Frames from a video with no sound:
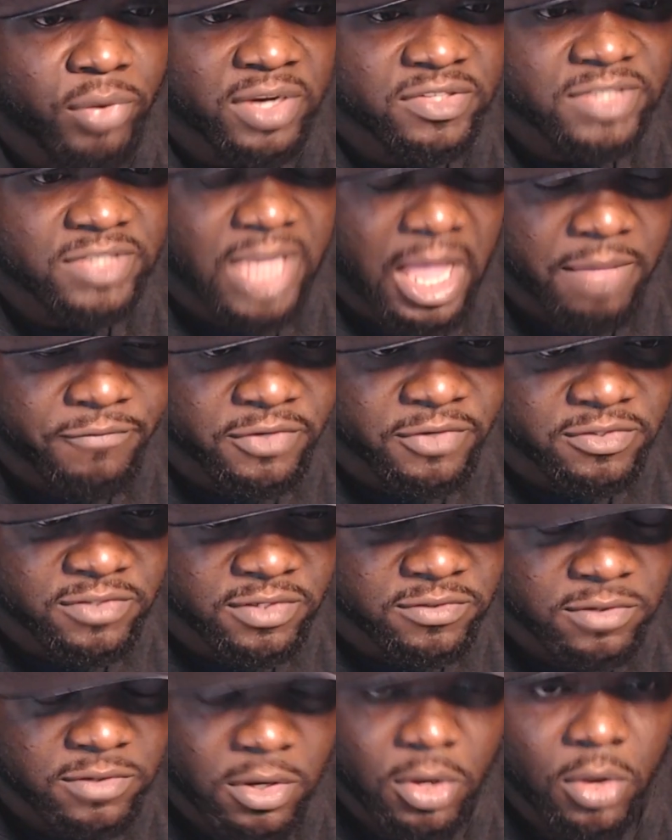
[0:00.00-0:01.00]

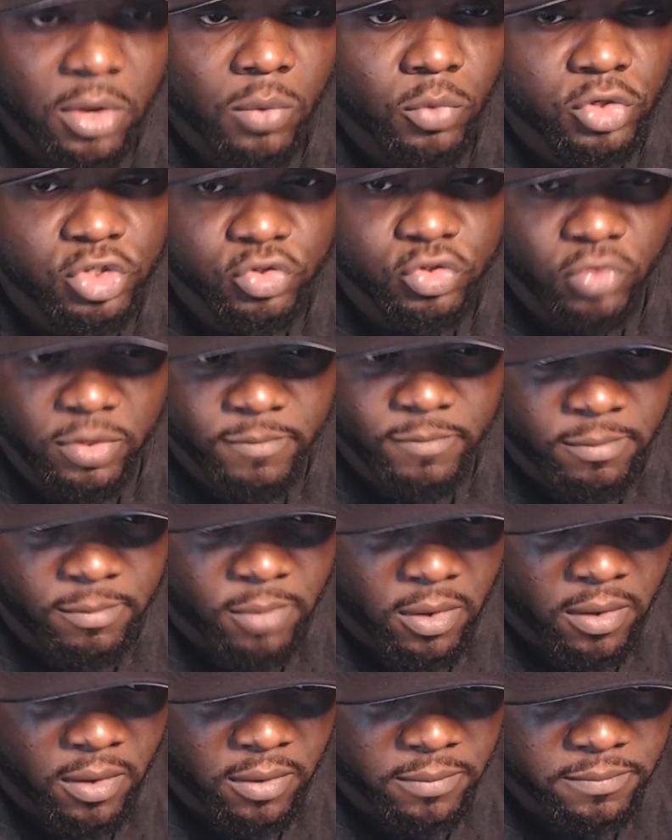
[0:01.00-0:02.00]
conferences, we're streaming them all.